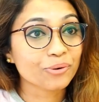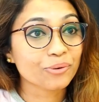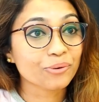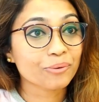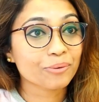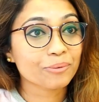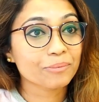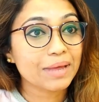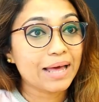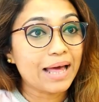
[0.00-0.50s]

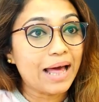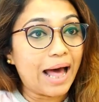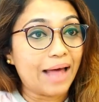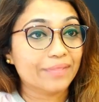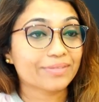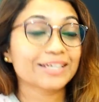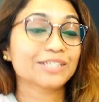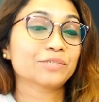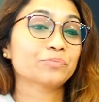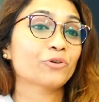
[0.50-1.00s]
so
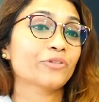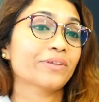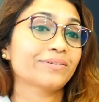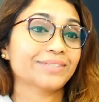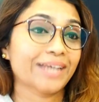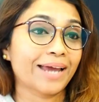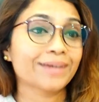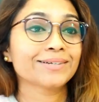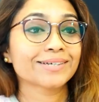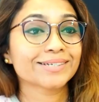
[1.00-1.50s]
I think it's more
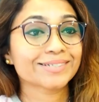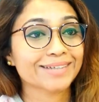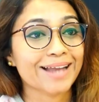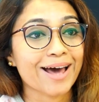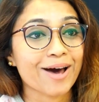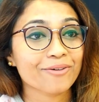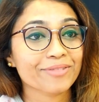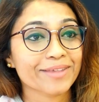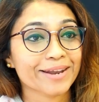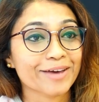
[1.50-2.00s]
than 10 years
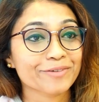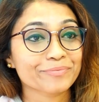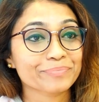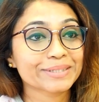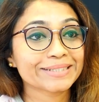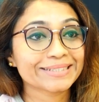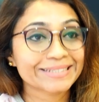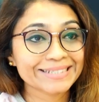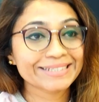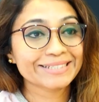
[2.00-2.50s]
now that
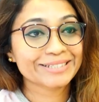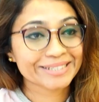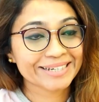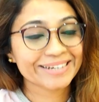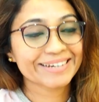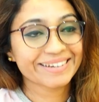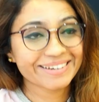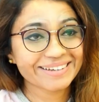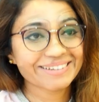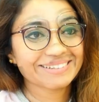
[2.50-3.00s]
I've been
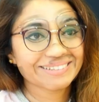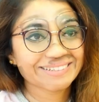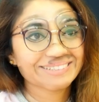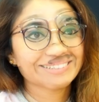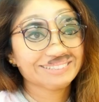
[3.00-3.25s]
teaching.